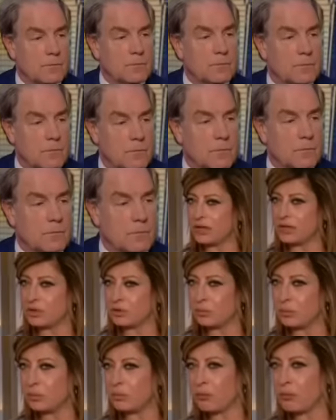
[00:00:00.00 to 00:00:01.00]
I know you
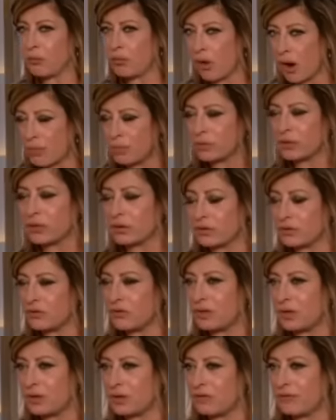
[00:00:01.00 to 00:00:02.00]
said you're probably going to
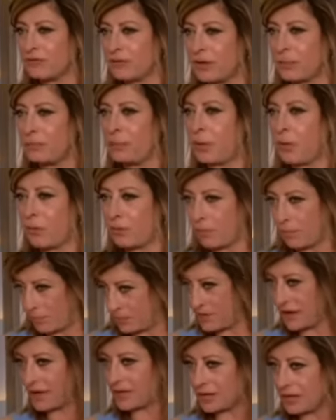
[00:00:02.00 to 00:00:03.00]
see the Fed
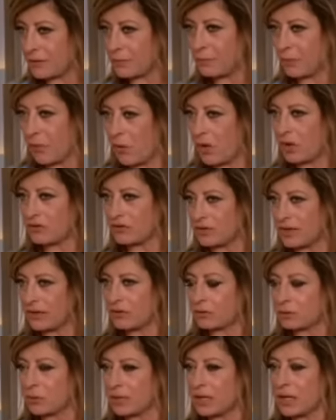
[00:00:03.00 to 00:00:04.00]
take another pause
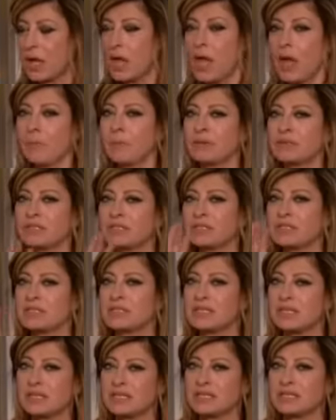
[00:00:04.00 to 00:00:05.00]
next week, but
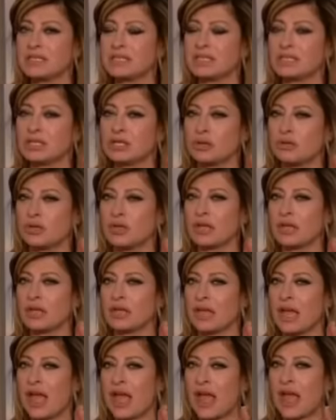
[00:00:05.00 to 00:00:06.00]
does this, you
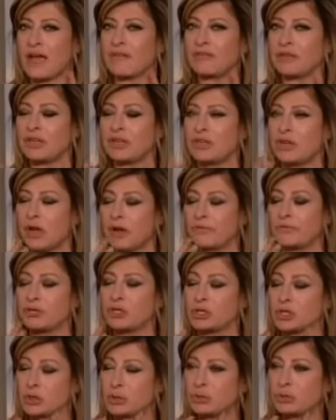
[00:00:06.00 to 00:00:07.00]
think, have
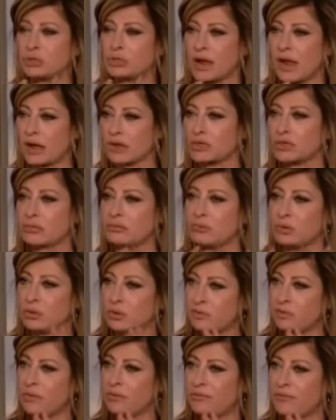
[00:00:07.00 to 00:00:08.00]
enough juice to actually
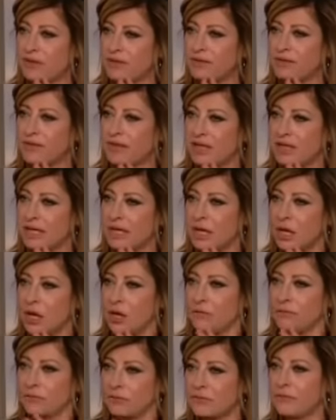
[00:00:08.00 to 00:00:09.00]
move the Fed's thinking
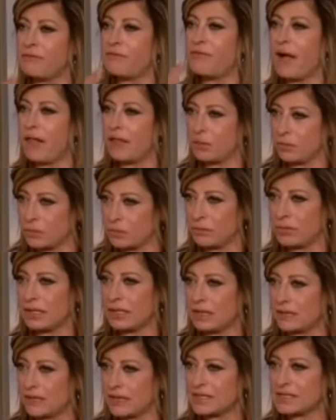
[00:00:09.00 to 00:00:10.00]
for the following
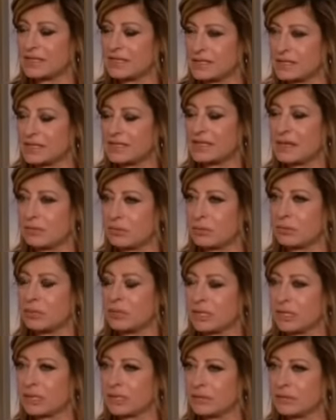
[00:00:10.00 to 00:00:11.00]
meeting? That's the December
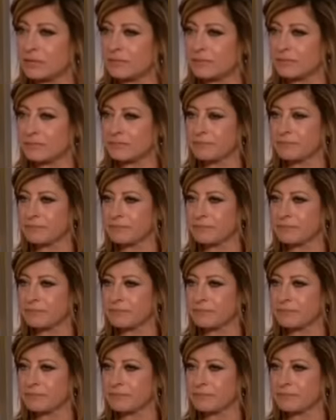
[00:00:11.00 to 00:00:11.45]
meeting.